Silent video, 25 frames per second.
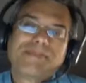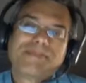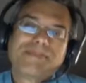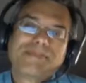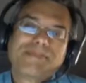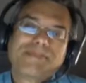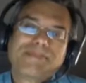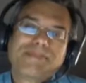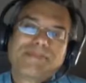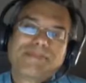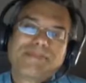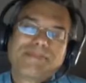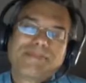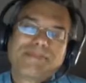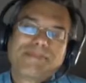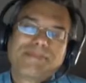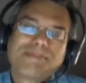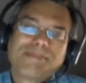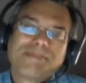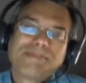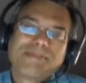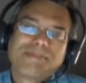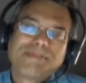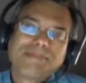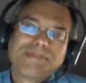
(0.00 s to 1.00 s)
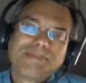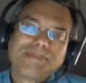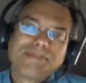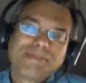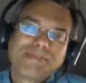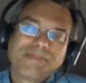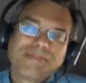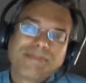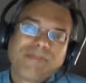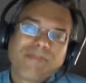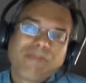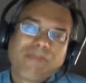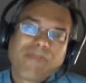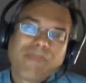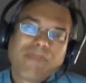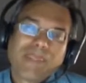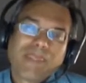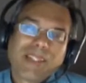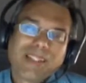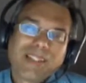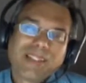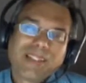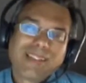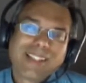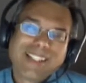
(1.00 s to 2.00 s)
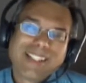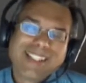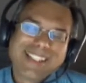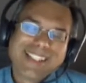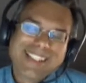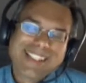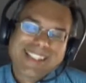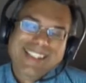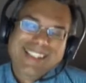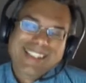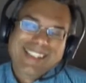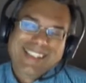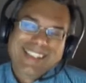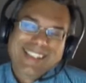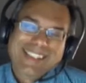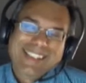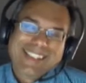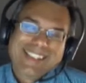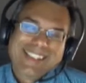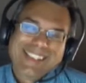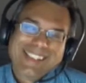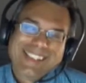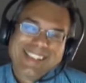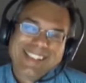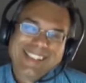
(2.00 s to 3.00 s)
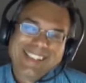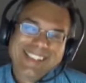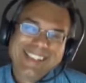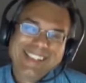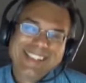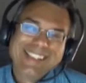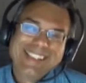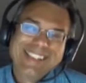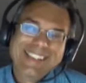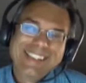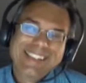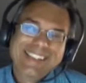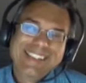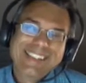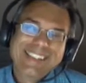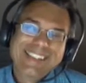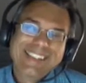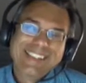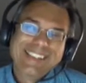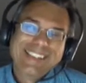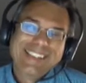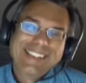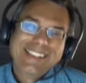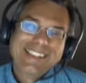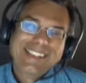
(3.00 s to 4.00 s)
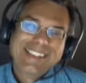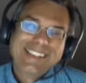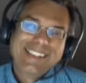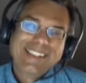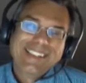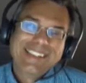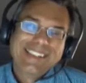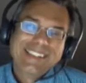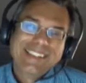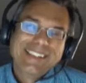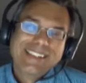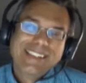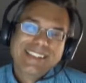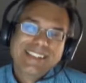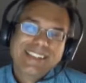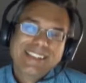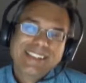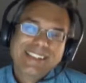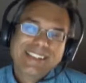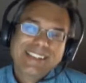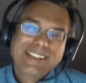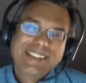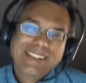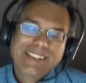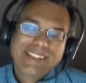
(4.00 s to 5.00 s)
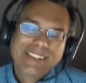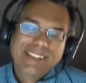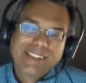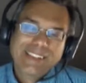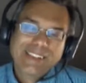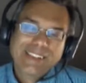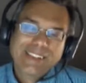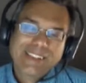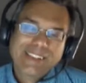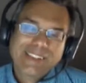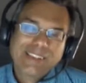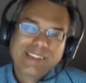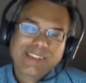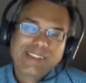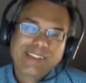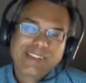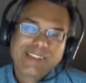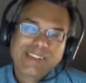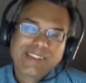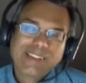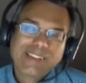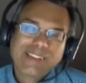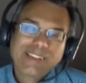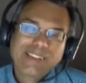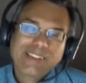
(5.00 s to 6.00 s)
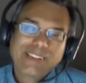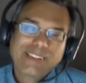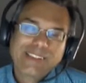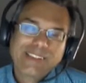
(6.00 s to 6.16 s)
This person isn't speaking.